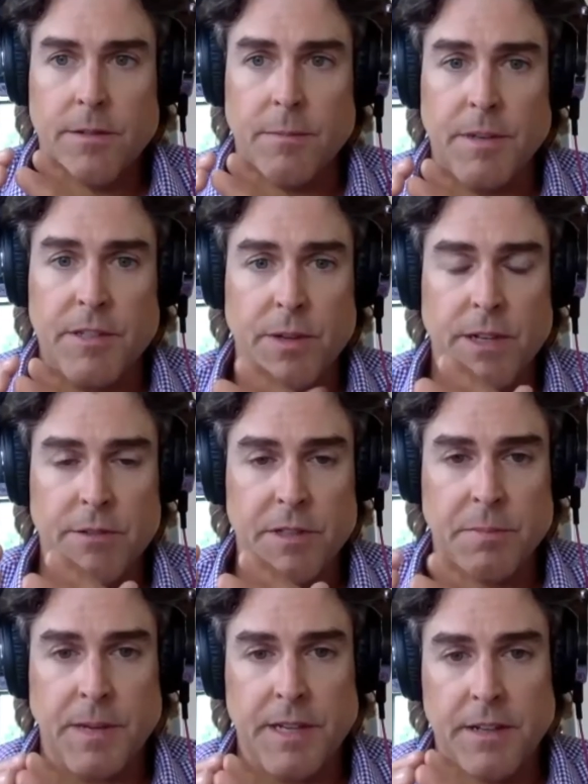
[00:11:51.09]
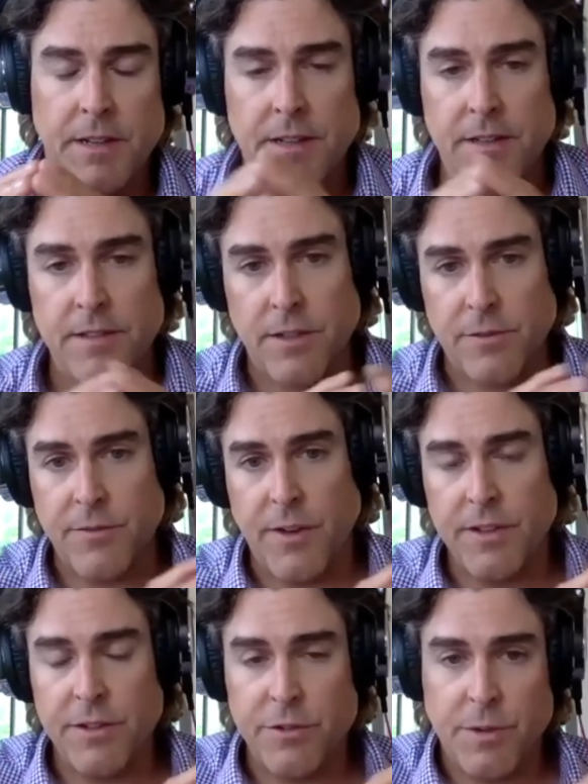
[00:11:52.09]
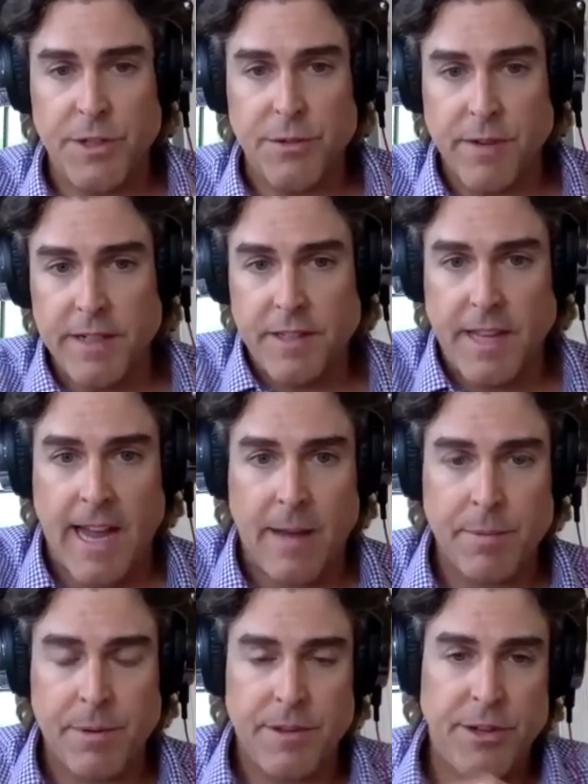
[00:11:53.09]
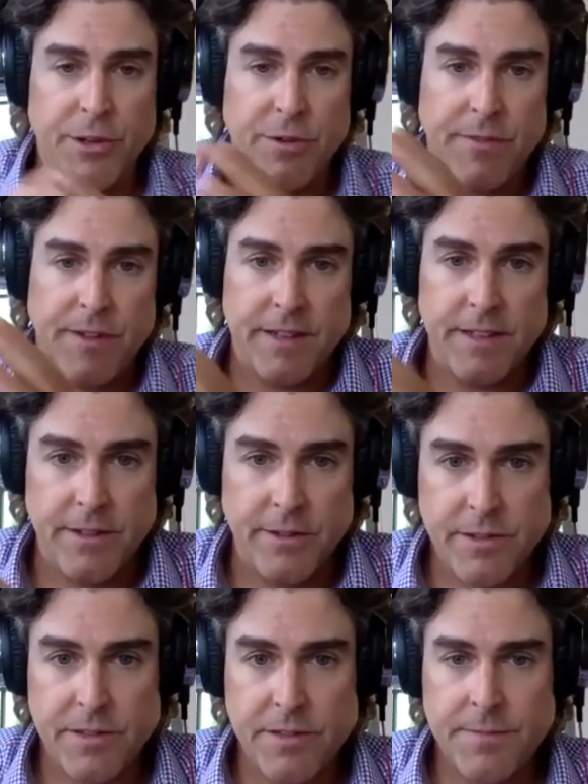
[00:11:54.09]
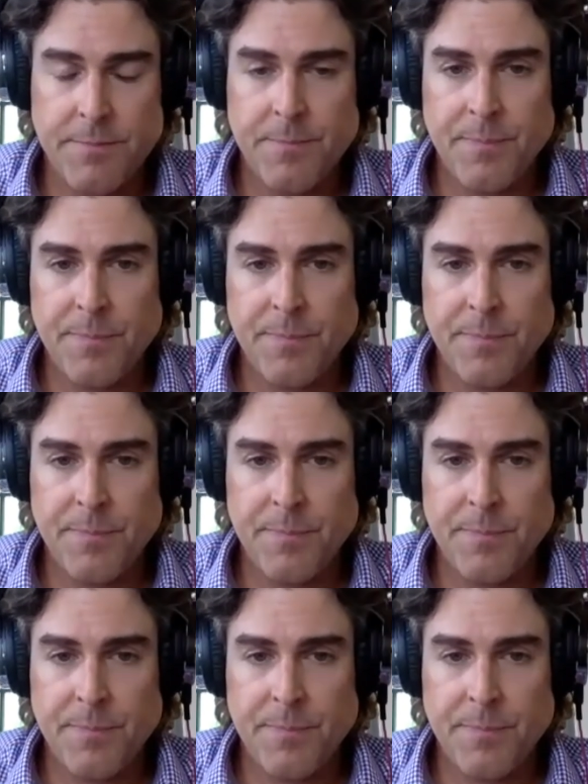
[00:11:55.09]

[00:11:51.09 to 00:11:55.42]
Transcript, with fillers: the best way to explain it is a fund is where you raise the capital, then you go find the deals.